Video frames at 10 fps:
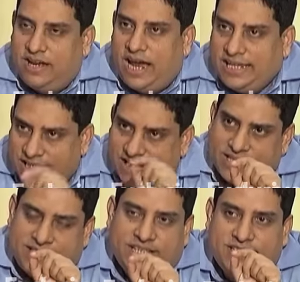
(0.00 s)
I think
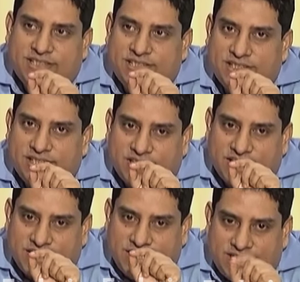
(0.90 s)
this is,
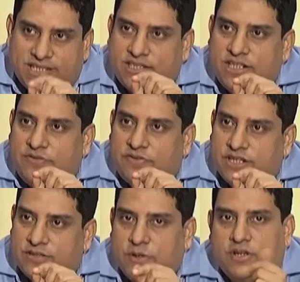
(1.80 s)
this is the
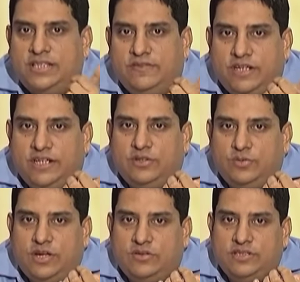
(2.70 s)
difference, because even in
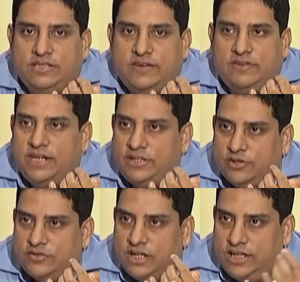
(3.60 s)
two thousand seven, eight
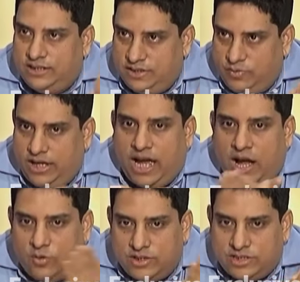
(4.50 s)
Australia, the way
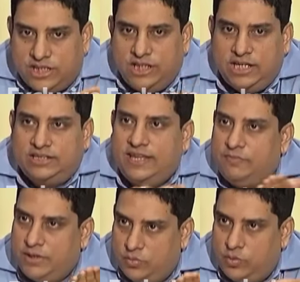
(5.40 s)
our seniors
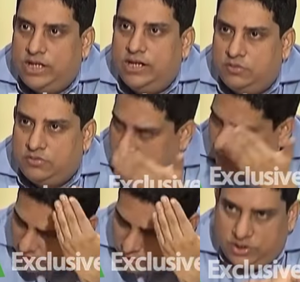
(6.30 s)
have been weeded out,
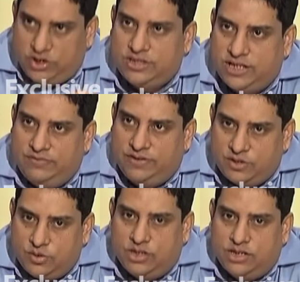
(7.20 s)
you yourself
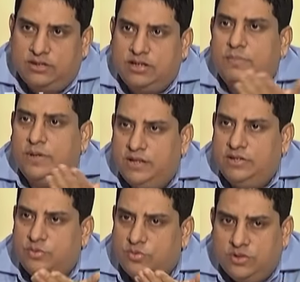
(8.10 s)
included,
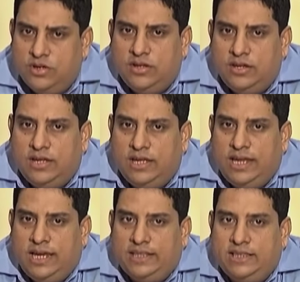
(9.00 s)
Kapil, you,
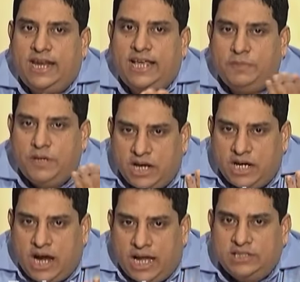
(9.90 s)
there has been a
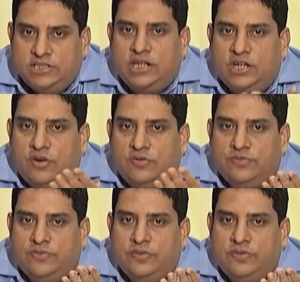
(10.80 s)
culture of